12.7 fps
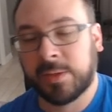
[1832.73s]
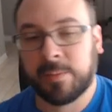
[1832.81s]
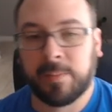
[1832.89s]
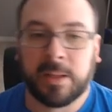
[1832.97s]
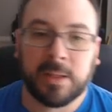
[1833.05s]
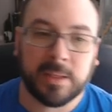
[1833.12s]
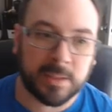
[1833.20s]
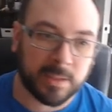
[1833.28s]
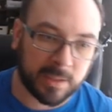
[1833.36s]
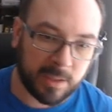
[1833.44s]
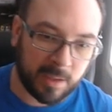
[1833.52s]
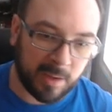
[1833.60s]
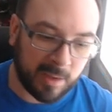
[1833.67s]
But this is
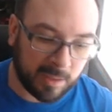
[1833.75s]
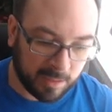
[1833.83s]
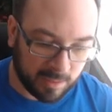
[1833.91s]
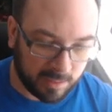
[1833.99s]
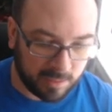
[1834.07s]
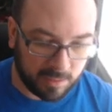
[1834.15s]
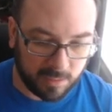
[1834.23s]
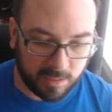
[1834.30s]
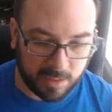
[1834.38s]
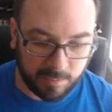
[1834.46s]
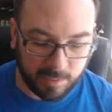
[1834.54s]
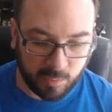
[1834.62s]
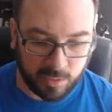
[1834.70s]
going to
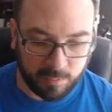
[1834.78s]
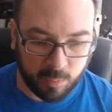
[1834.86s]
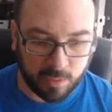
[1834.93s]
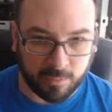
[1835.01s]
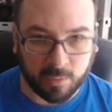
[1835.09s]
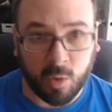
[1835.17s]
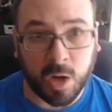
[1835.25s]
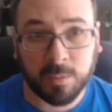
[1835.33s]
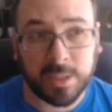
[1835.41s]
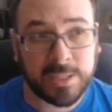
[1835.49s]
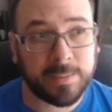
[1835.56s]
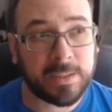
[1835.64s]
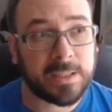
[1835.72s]
be really important for rock
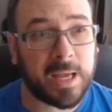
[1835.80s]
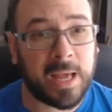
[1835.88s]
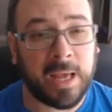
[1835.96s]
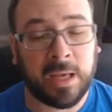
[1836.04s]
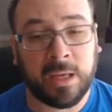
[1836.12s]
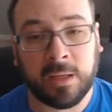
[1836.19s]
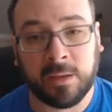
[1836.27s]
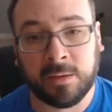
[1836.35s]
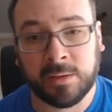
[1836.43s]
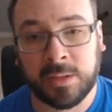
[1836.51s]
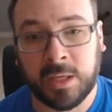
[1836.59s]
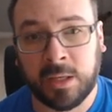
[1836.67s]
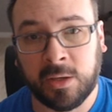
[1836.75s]
placement, and
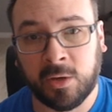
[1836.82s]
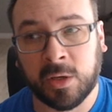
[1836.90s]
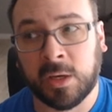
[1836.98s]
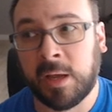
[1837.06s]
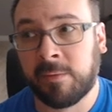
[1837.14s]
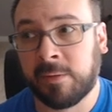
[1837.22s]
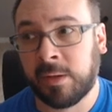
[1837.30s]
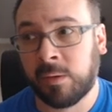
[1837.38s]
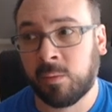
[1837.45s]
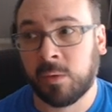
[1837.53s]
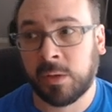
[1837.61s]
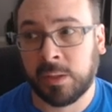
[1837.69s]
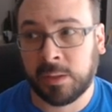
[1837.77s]
you're going to have to
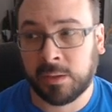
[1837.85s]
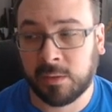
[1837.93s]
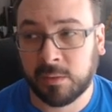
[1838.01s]
really